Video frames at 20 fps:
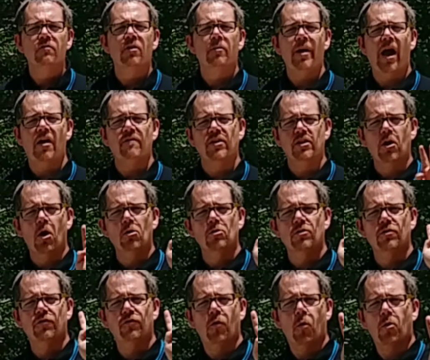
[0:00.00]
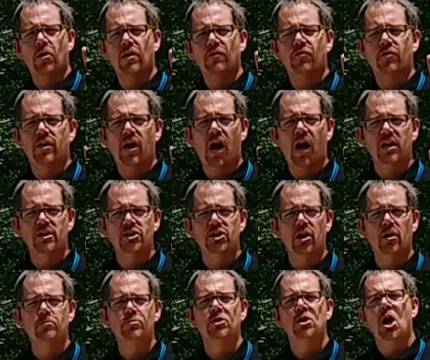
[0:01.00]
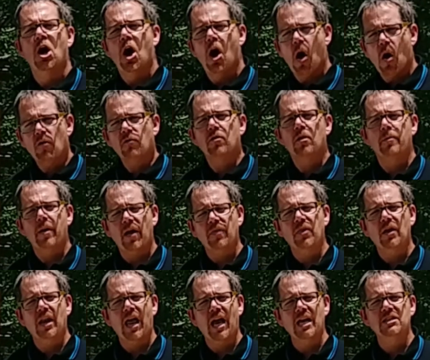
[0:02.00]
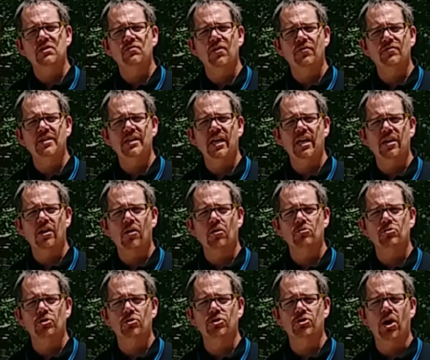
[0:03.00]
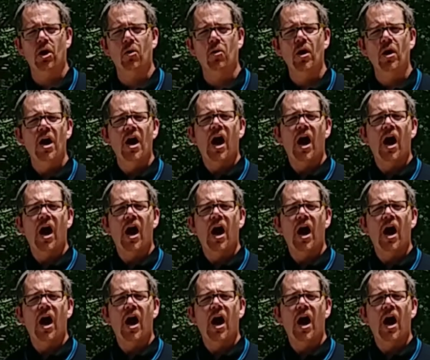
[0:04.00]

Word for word: from having owned four different hot tubs over about the last 15 years or so.